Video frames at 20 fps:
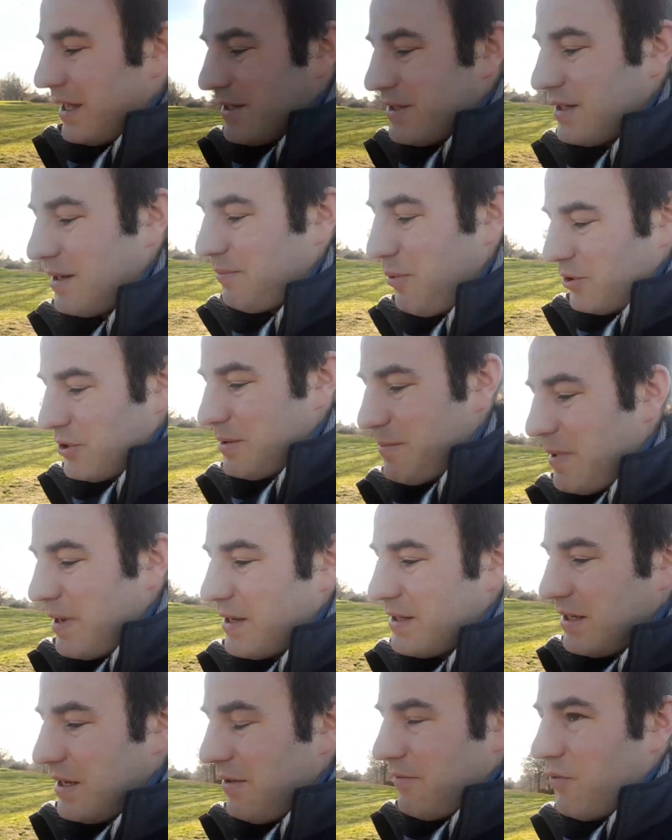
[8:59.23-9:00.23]
into the
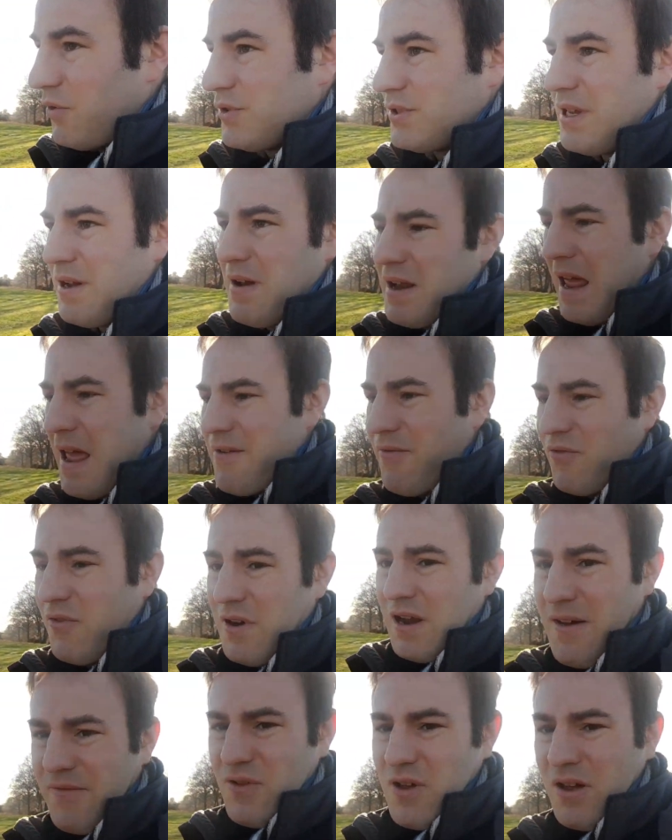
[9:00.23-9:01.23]
possibility of, was there ever
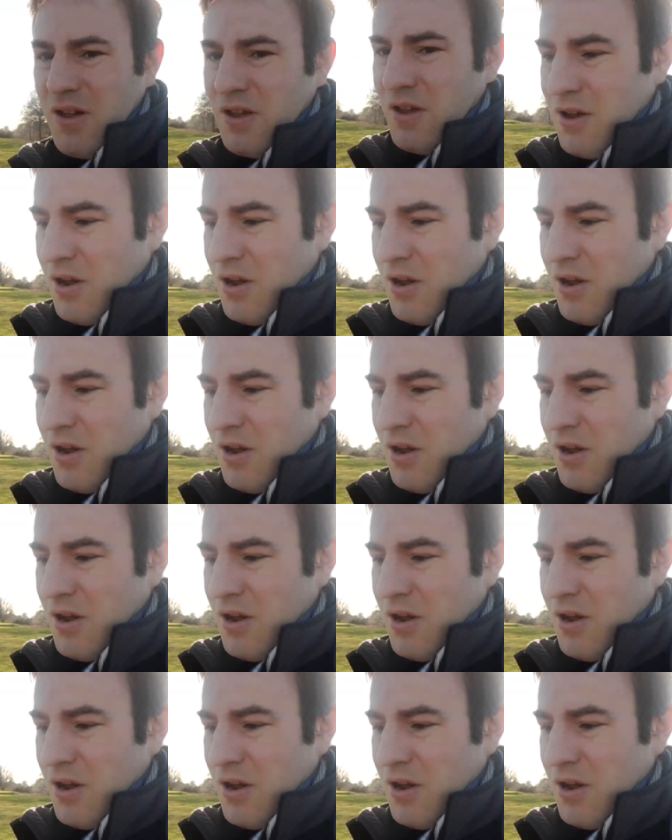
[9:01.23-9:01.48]
another